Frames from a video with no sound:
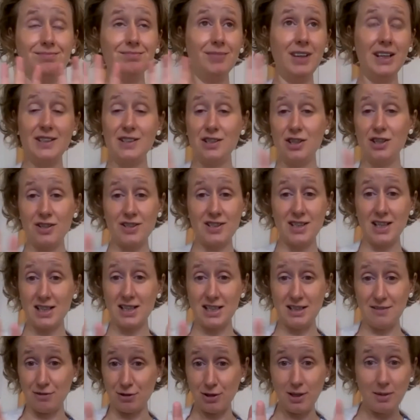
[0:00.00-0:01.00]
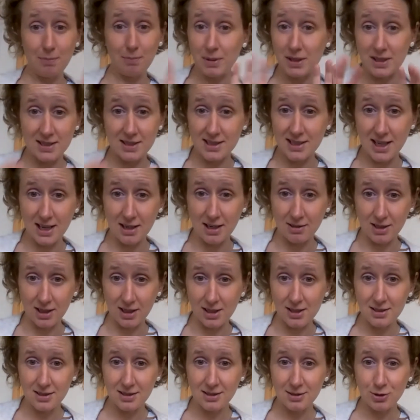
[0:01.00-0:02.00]
It's not sexy for it being stared
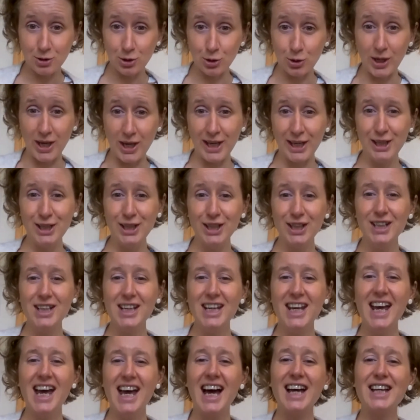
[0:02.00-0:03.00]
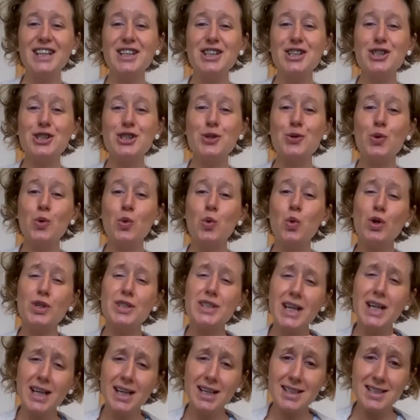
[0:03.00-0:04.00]
at. Okay. And so what
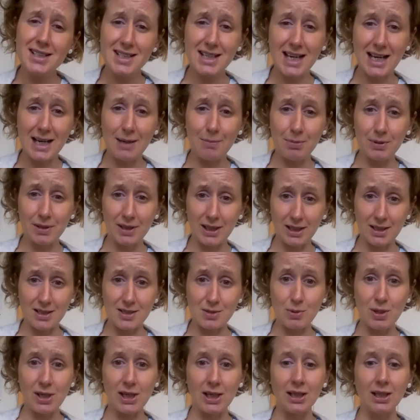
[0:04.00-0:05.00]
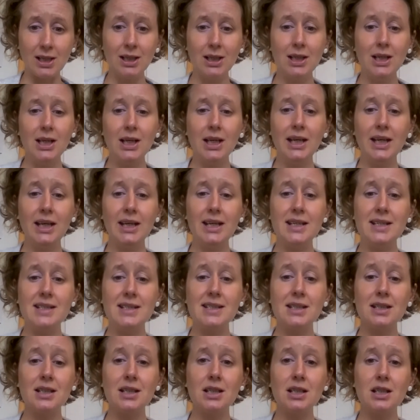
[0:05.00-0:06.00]
tends to happen then as well
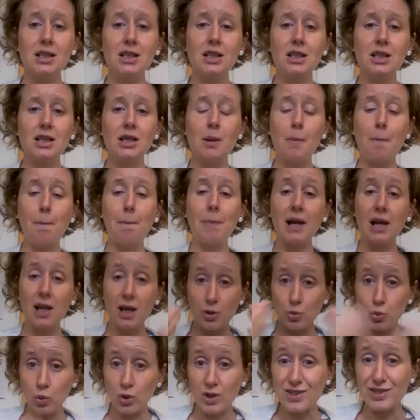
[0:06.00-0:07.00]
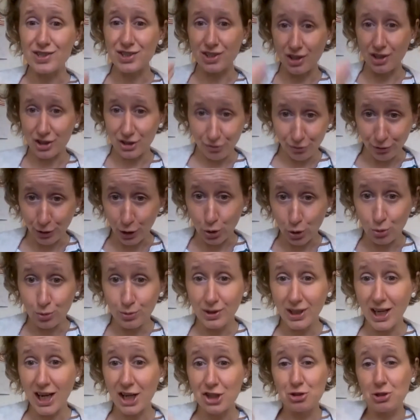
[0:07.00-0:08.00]
is blood will start to flow.
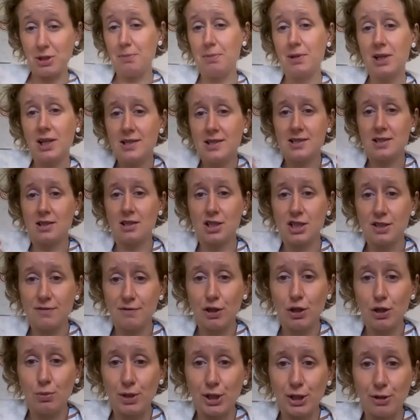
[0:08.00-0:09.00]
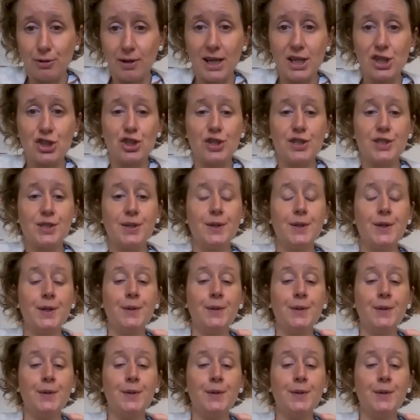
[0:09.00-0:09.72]
Naturally, blood starts to flow when you're anxious.